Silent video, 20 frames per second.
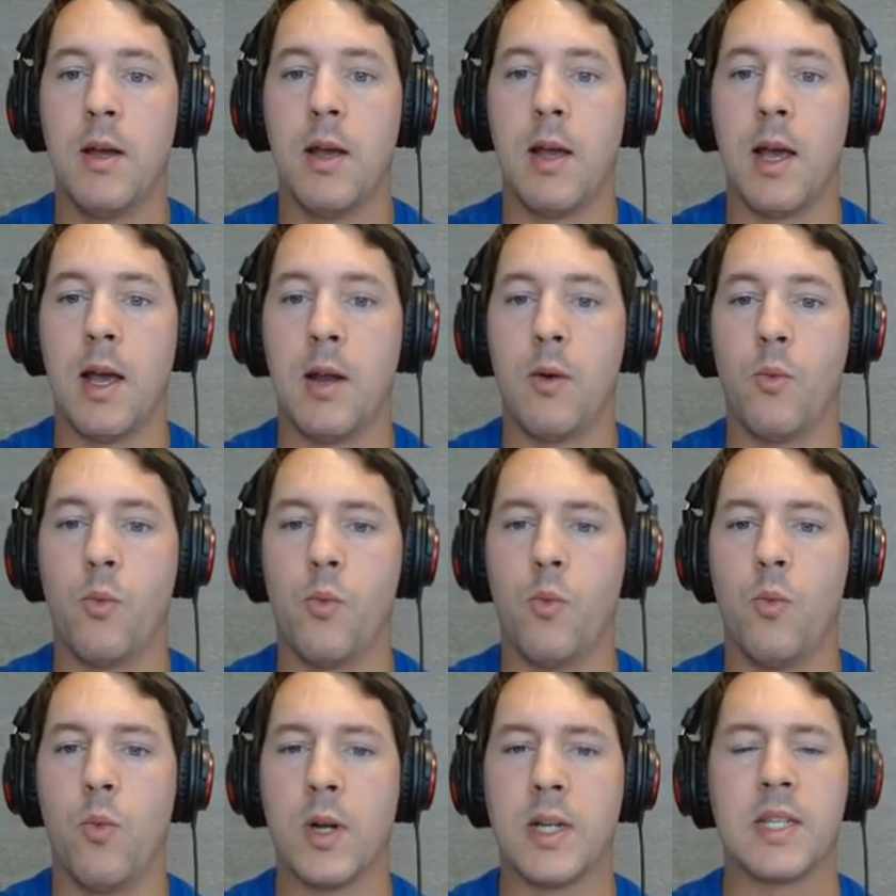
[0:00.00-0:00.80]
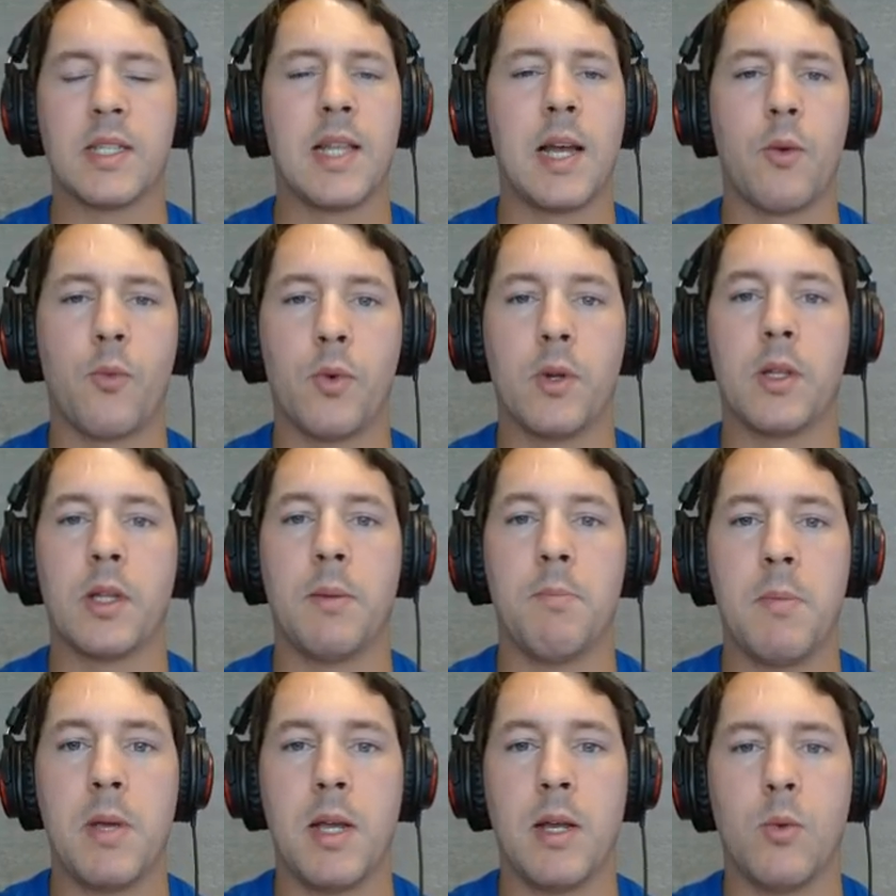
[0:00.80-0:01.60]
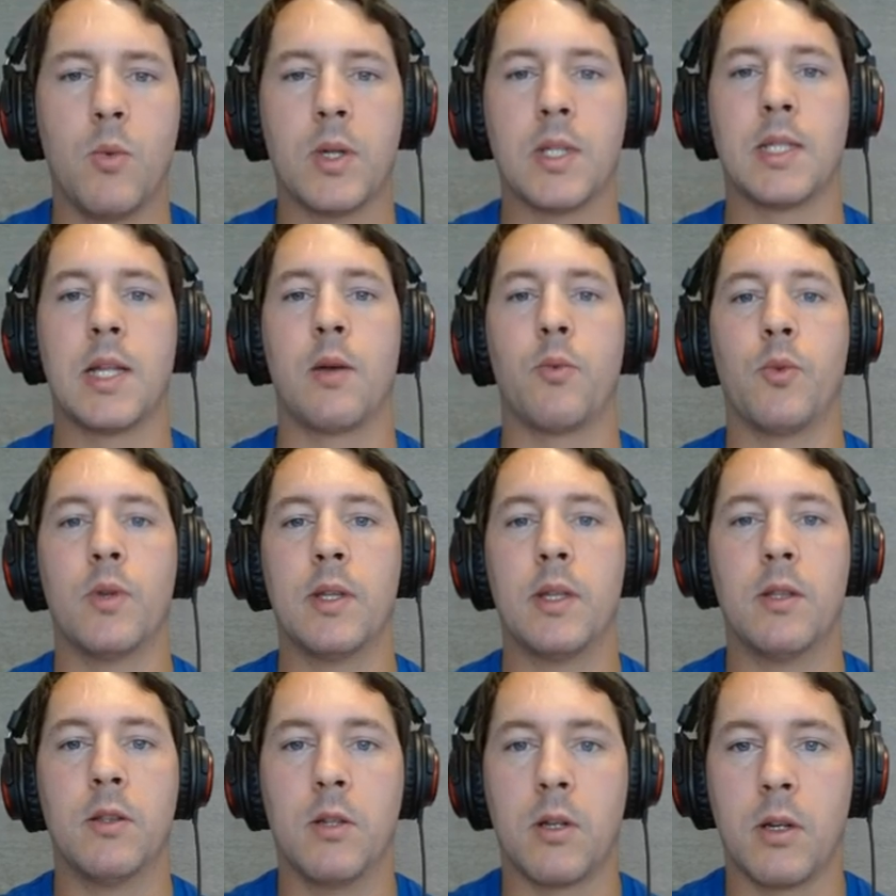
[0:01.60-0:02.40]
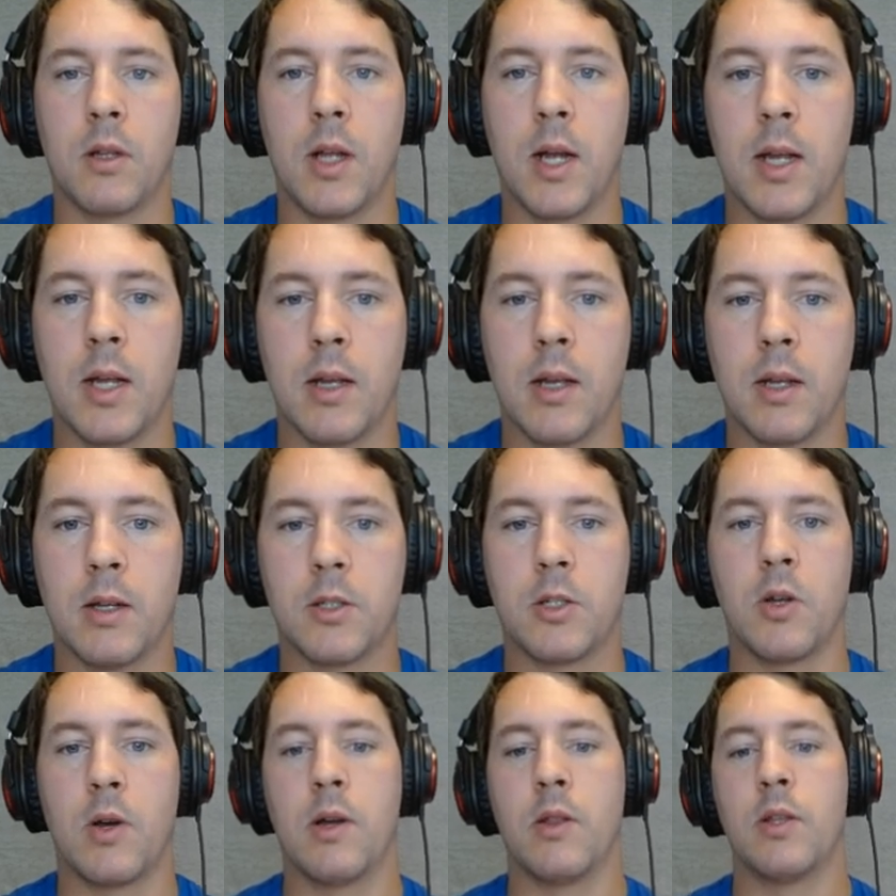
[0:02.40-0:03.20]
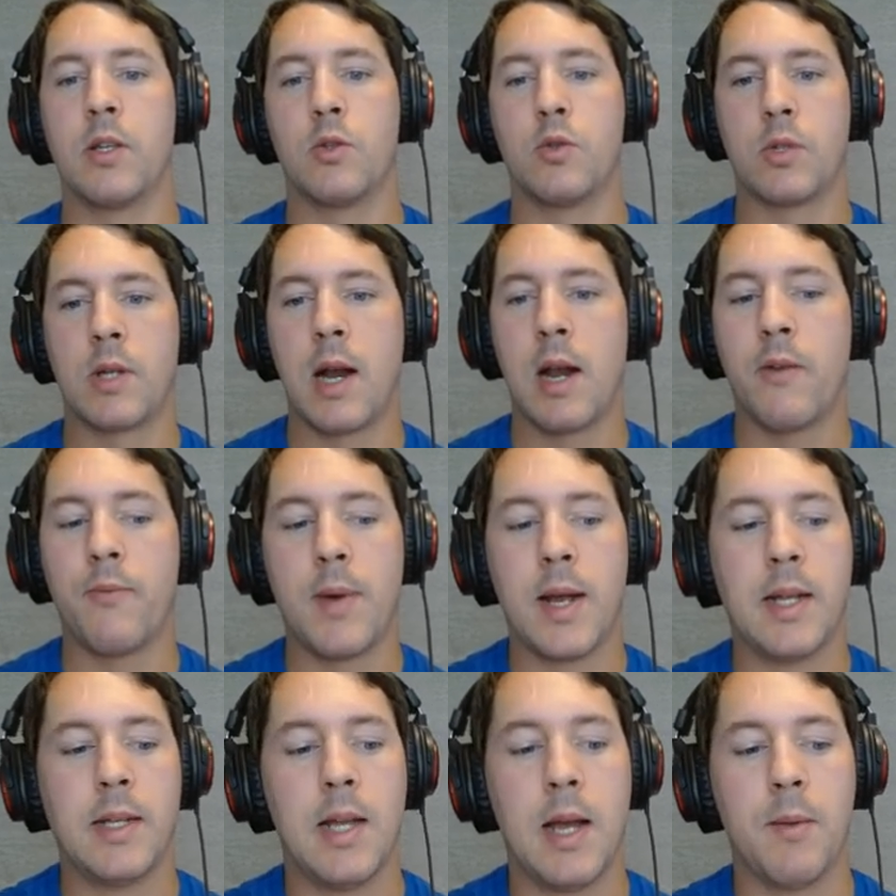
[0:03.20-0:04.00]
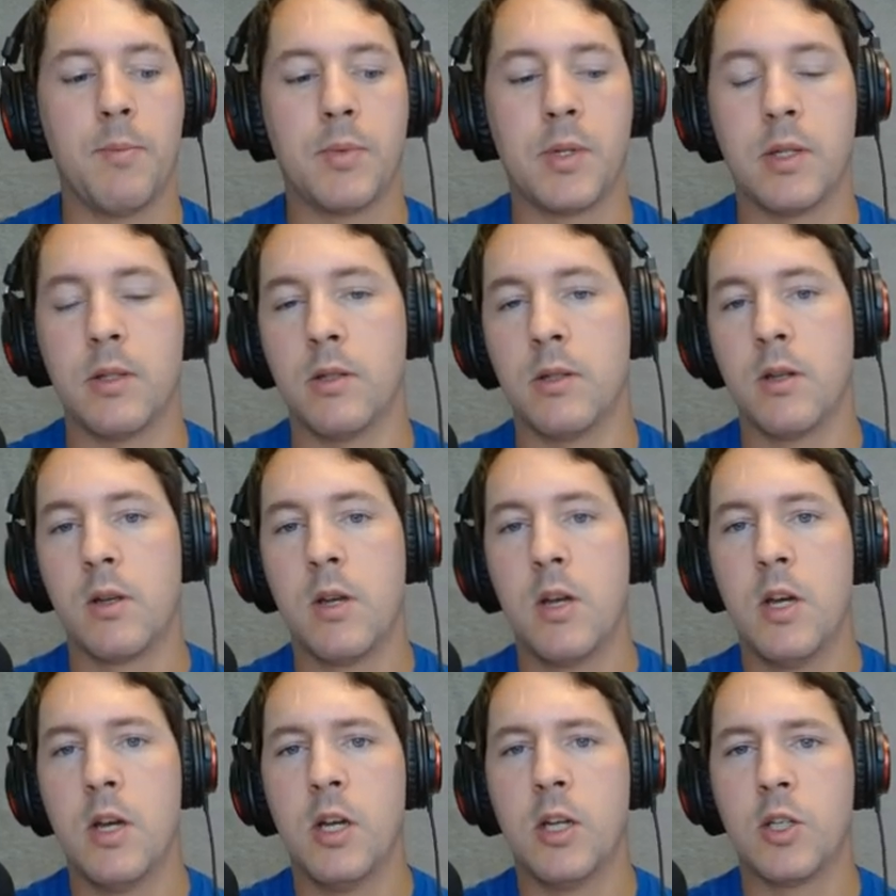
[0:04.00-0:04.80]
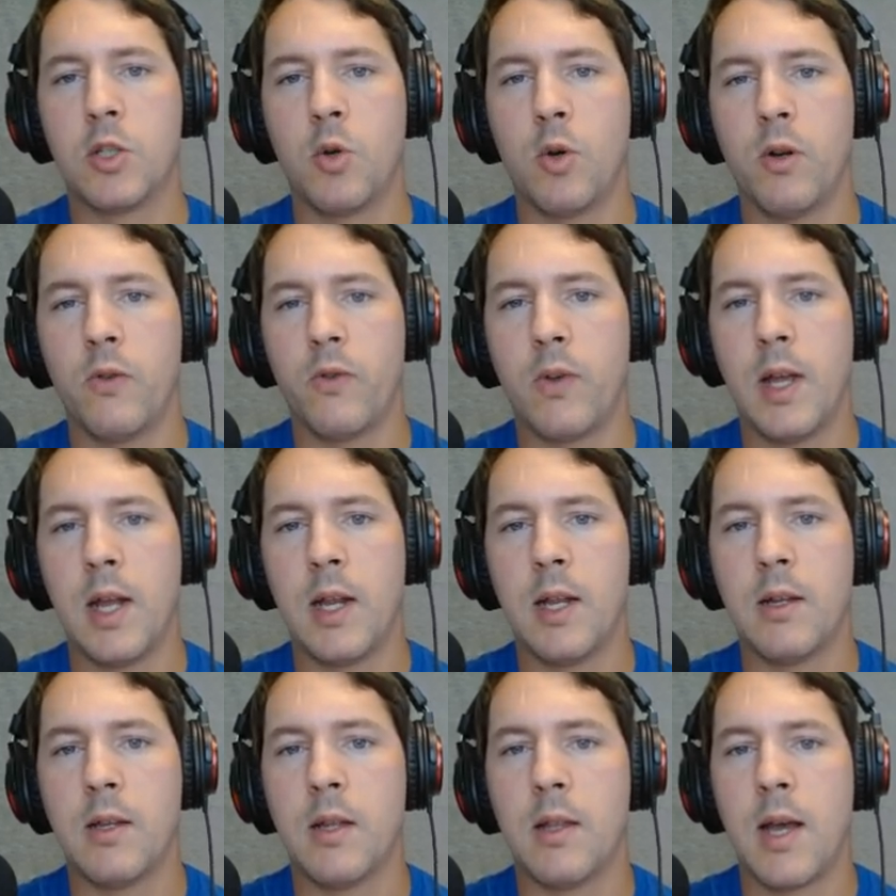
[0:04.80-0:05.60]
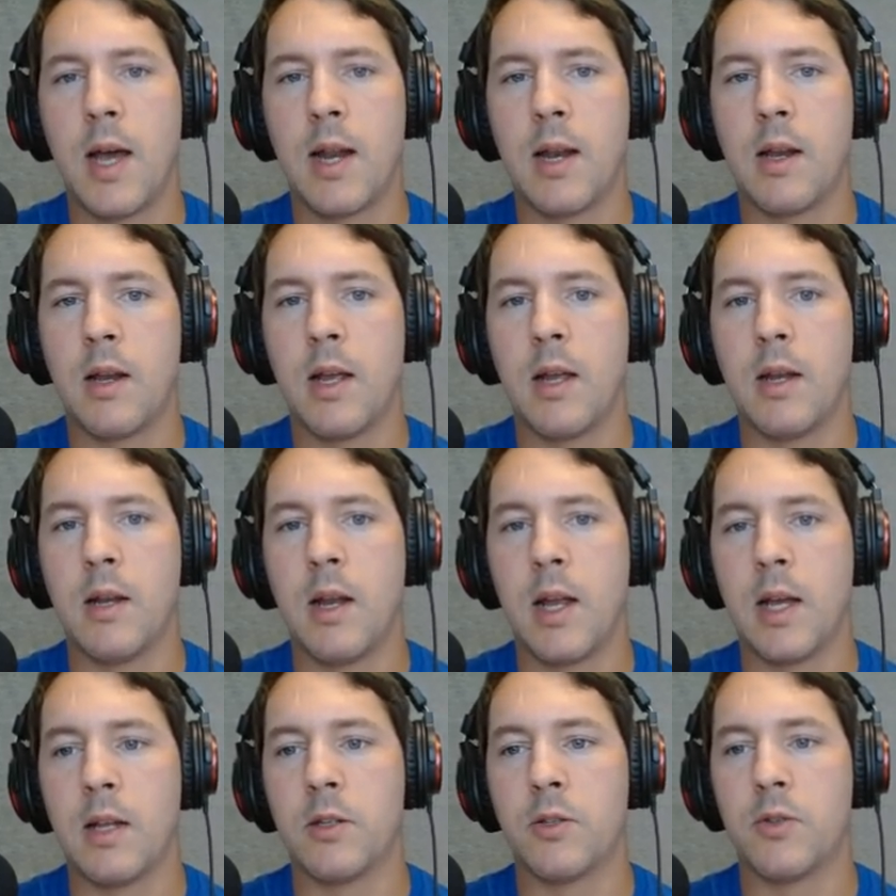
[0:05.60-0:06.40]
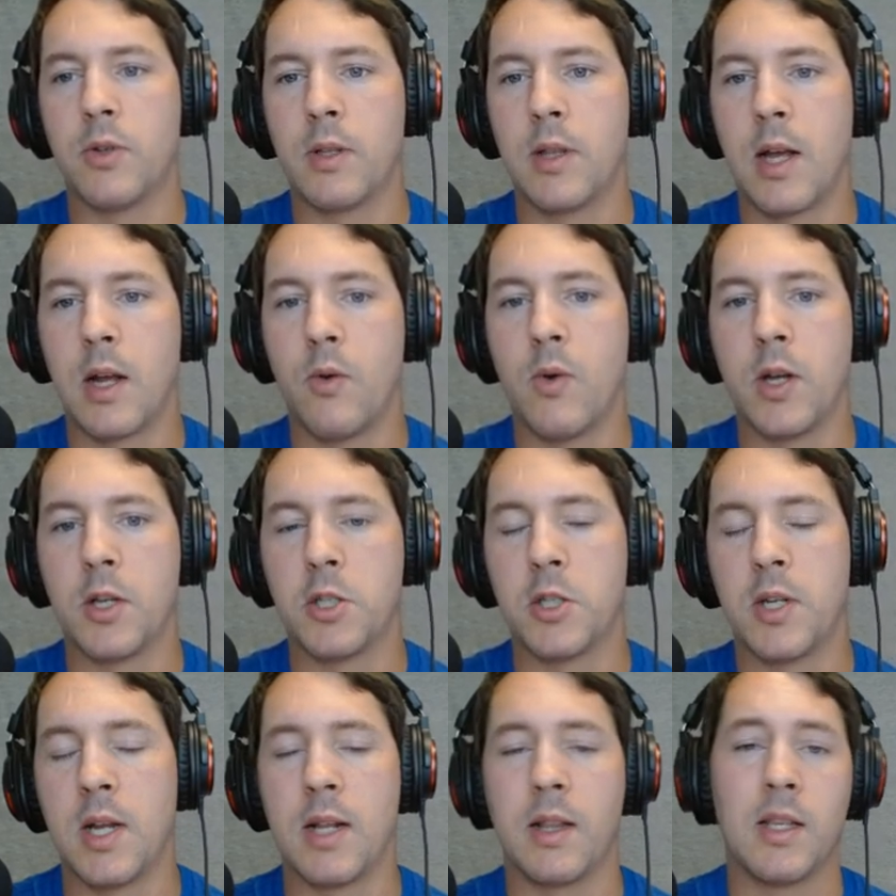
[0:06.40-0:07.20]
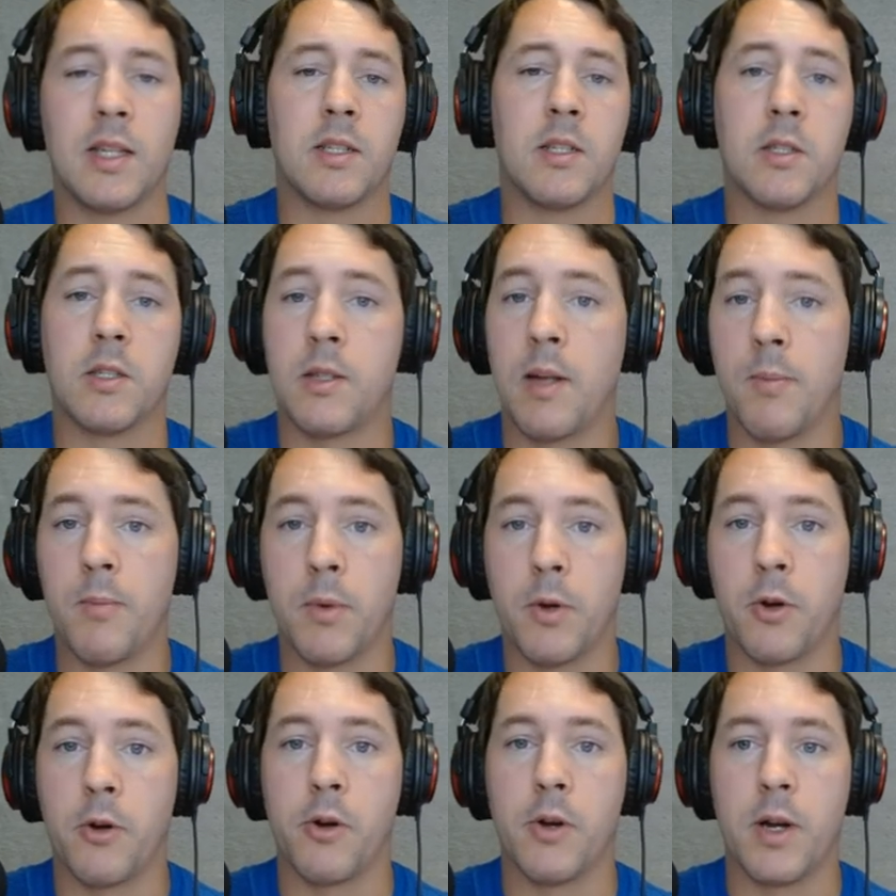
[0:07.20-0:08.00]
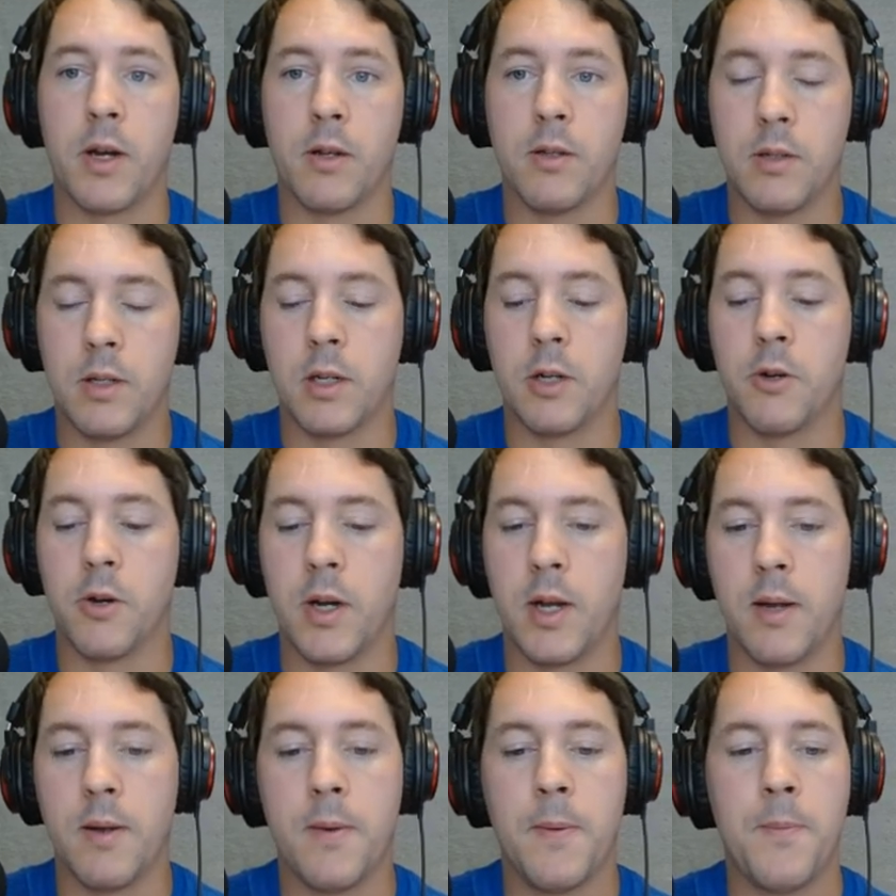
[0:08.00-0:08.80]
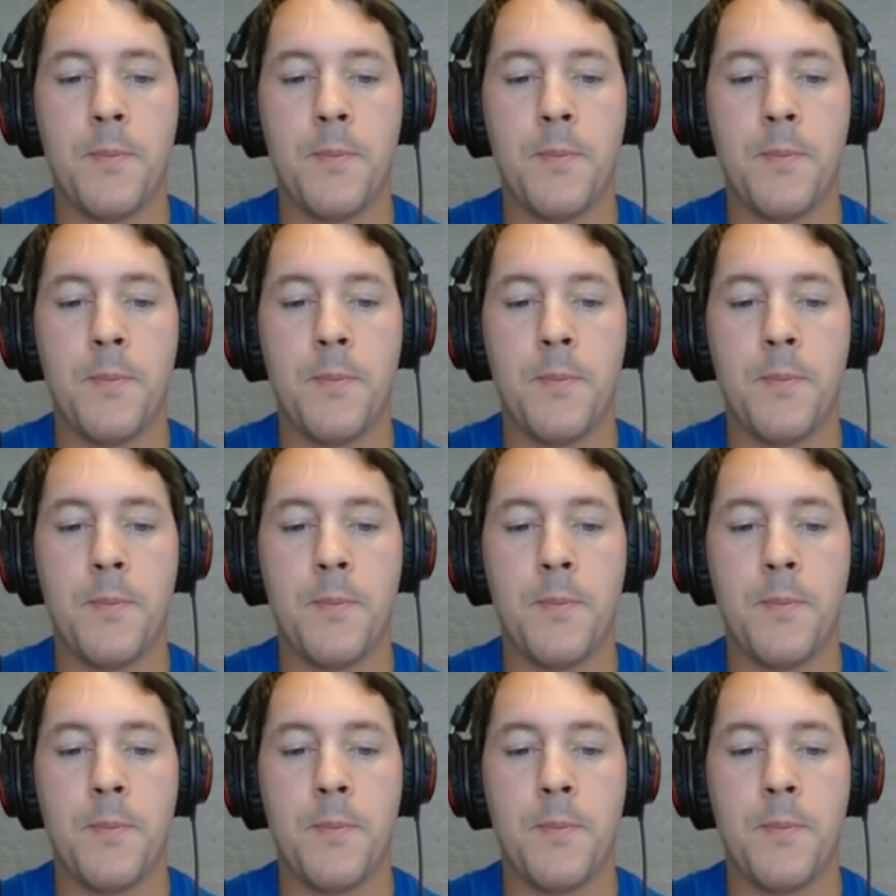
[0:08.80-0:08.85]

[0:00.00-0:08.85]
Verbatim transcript: And what does that really mean? What does that really look like? And so this was kind of my attempt to sort of get into that and answering that question, at least to some degree.